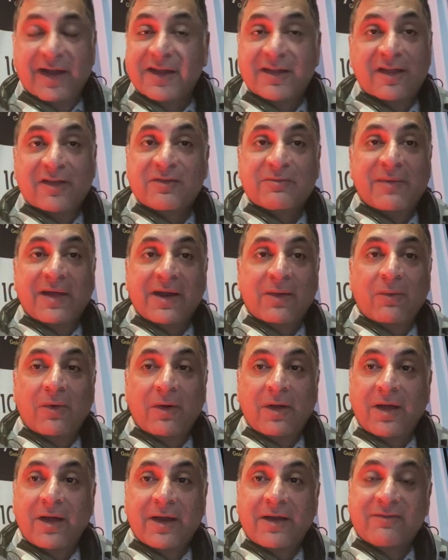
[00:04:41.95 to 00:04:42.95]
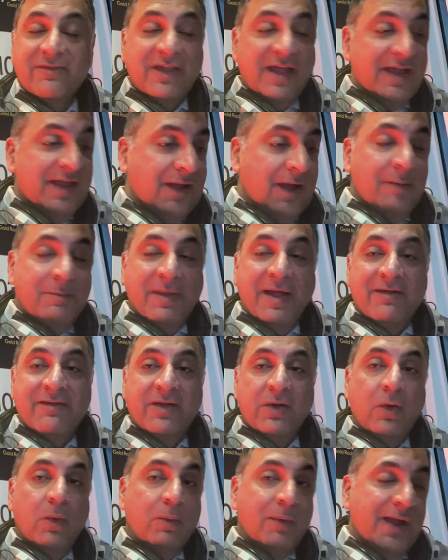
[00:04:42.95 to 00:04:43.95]
It doesn't matter what kind of day I'm having
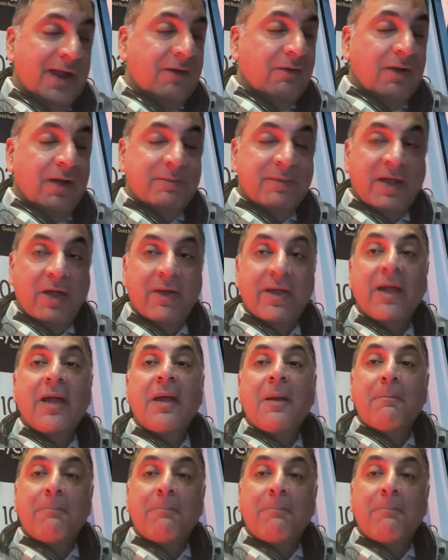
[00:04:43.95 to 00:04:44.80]
or where I'm going.